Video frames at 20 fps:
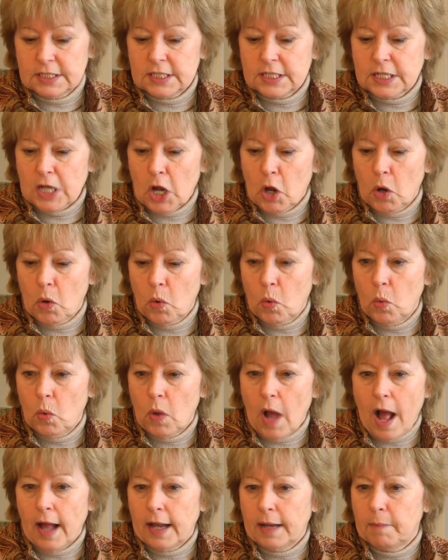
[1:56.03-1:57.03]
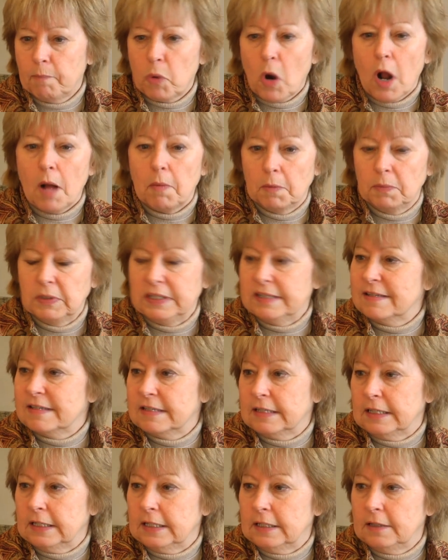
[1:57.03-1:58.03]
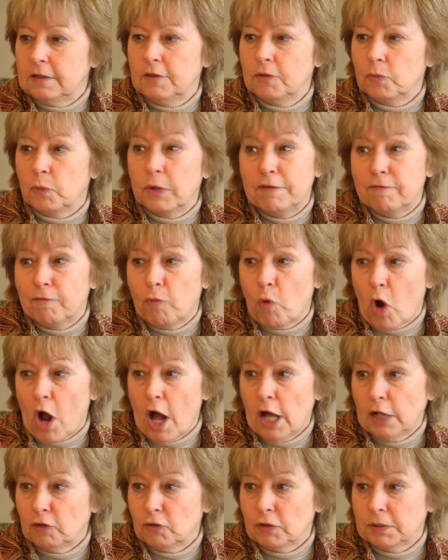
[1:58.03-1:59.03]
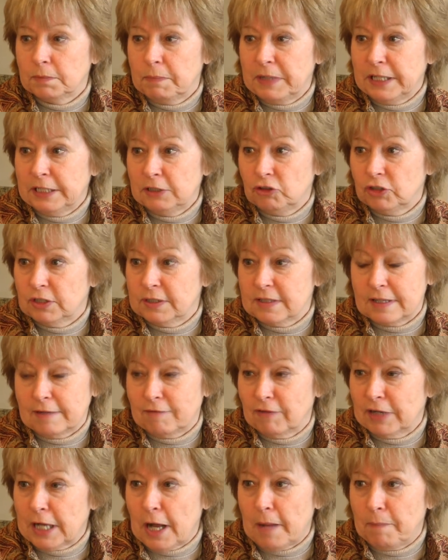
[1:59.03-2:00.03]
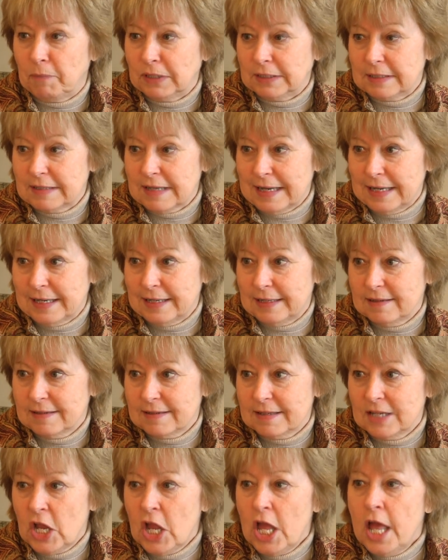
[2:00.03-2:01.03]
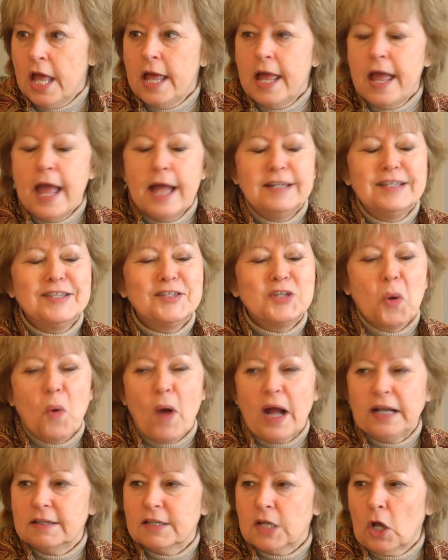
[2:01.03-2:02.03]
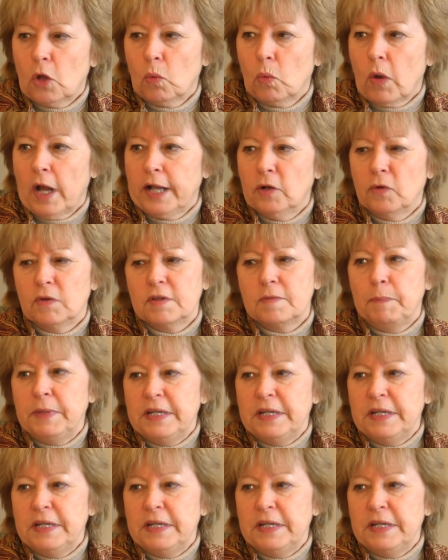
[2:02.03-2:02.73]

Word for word: so I probably see three, four hundred pitches every couple days. So I tell writers